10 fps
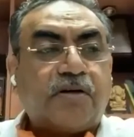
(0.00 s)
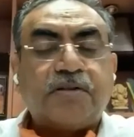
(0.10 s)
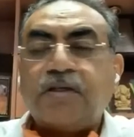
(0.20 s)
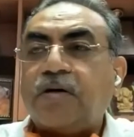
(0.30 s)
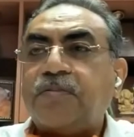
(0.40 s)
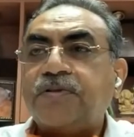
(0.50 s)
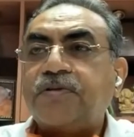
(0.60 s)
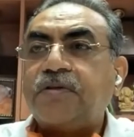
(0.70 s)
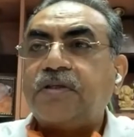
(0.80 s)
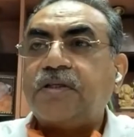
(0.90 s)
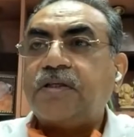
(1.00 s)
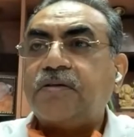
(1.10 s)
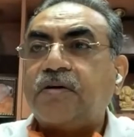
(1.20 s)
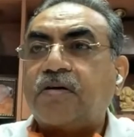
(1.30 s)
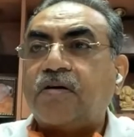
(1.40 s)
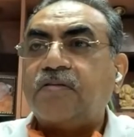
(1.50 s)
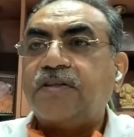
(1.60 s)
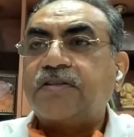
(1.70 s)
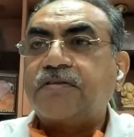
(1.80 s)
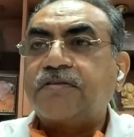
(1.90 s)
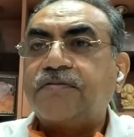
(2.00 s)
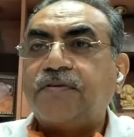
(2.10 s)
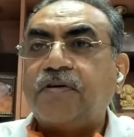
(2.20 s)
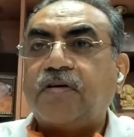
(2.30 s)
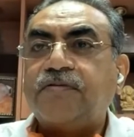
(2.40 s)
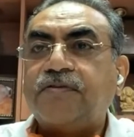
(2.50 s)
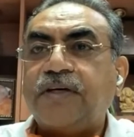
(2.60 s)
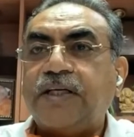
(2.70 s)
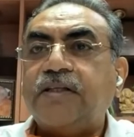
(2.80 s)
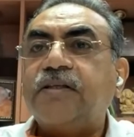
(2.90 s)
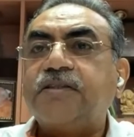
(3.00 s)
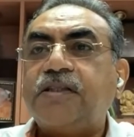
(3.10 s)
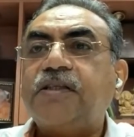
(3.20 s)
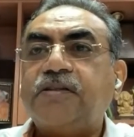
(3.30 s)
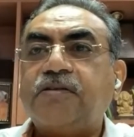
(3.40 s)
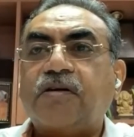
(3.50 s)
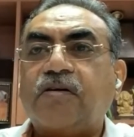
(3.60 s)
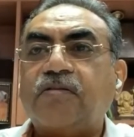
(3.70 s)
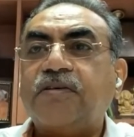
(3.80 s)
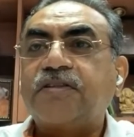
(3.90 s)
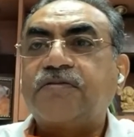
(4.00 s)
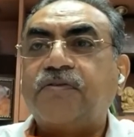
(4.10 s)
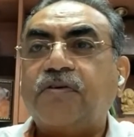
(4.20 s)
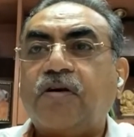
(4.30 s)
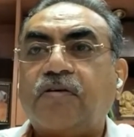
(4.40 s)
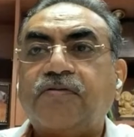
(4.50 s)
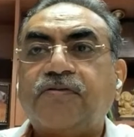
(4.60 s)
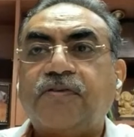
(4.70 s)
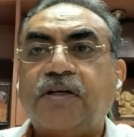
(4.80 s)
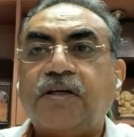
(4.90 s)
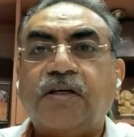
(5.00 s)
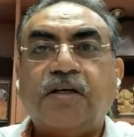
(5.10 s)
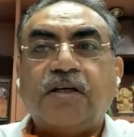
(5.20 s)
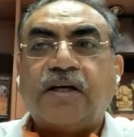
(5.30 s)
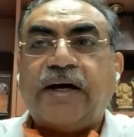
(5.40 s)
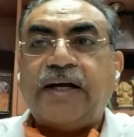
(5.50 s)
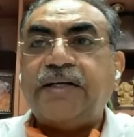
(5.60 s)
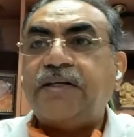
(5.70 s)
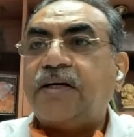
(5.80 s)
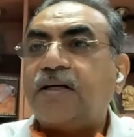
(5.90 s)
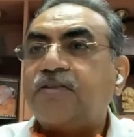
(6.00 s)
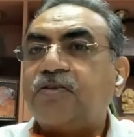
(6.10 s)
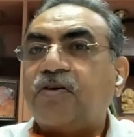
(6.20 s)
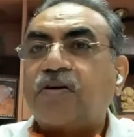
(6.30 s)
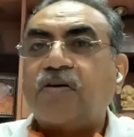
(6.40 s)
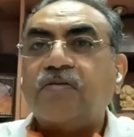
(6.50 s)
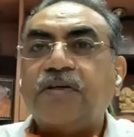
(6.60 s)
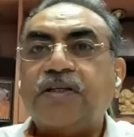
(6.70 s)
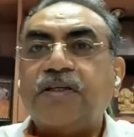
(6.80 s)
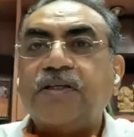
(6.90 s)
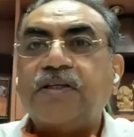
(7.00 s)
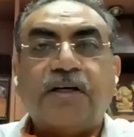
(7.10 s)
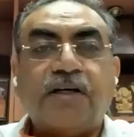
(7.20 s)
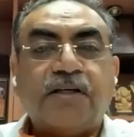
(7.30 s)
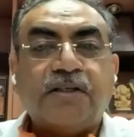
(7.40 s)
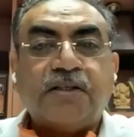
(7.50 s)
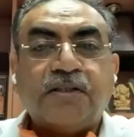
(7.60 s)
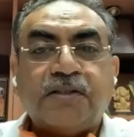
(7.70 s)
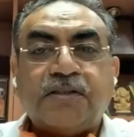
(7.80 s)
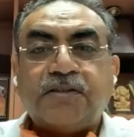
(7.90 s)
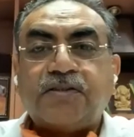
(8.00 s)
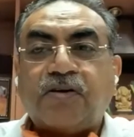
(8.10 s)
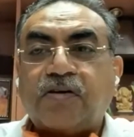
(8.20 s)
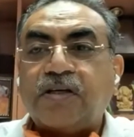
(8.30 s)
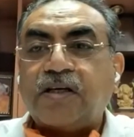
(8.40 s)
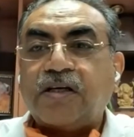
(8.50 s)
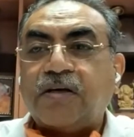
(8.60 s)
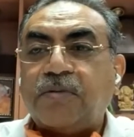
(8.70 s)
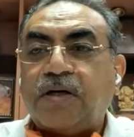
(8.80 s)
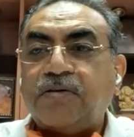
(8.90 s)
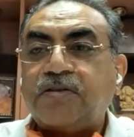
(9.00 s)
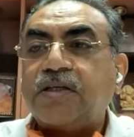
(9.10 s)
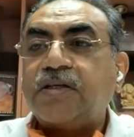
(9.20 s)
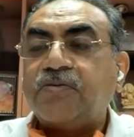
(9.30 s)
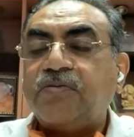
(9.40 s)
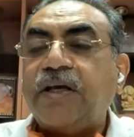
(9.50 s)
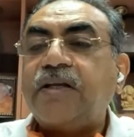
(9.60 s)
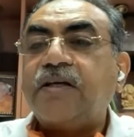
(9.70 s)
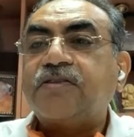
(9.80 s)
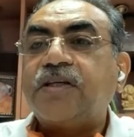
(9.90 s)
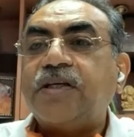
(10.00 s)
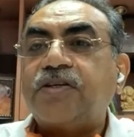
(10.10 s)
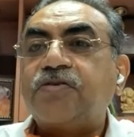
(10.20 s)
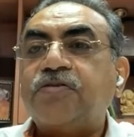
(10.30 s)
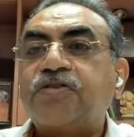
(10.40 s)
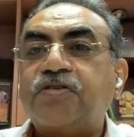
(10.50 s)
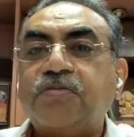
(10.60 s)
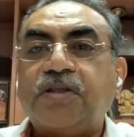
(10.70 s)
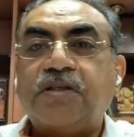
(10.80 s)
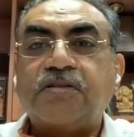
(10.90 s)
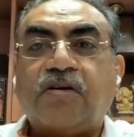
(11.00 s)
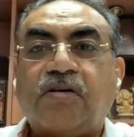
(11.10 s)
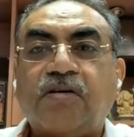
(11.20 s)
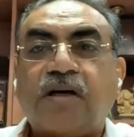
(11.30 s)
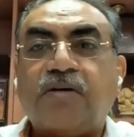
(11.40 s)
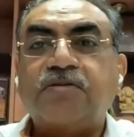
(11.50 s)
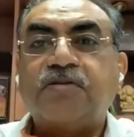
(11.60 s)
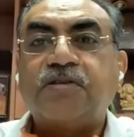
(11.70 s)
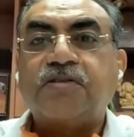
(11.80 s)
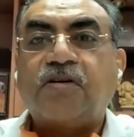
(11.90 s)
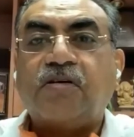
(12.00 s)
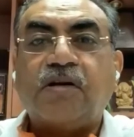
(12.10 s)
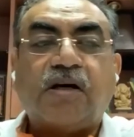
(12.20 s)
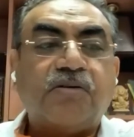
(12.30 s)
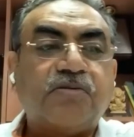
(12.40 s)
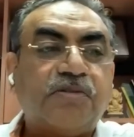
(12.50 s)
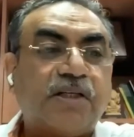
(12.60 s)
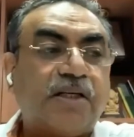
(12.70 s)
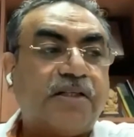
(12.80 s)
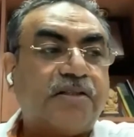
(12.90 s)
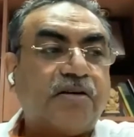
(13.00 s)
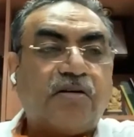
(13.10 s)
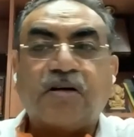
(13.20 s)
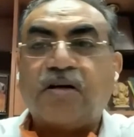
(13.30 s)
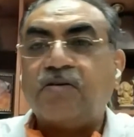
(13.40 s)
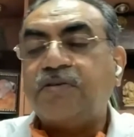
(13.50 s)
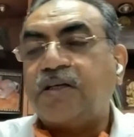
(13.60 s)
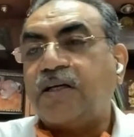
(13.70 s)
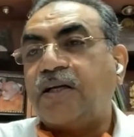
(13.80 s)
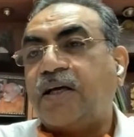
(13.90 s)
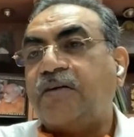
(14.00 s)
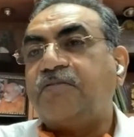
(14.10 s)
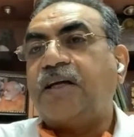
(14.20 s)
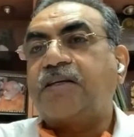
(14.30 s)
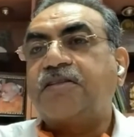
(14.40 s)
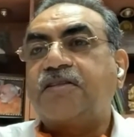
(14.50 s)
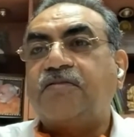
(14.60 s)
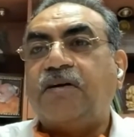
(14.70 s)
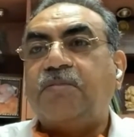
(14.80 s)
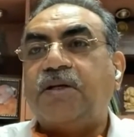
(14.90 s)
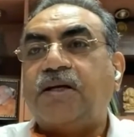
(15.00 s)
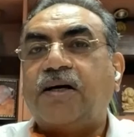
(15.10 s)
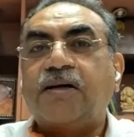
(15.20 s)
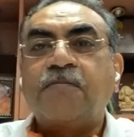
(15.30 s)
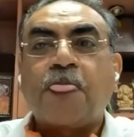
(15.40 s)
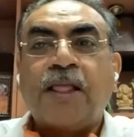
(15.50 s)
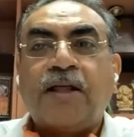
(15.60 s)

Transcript: got the opportunity. You are always full of energy. You are always full of ideas. You are always talking about various issues to be resolved, how to resolve, how we can talk, how we can have next webinar.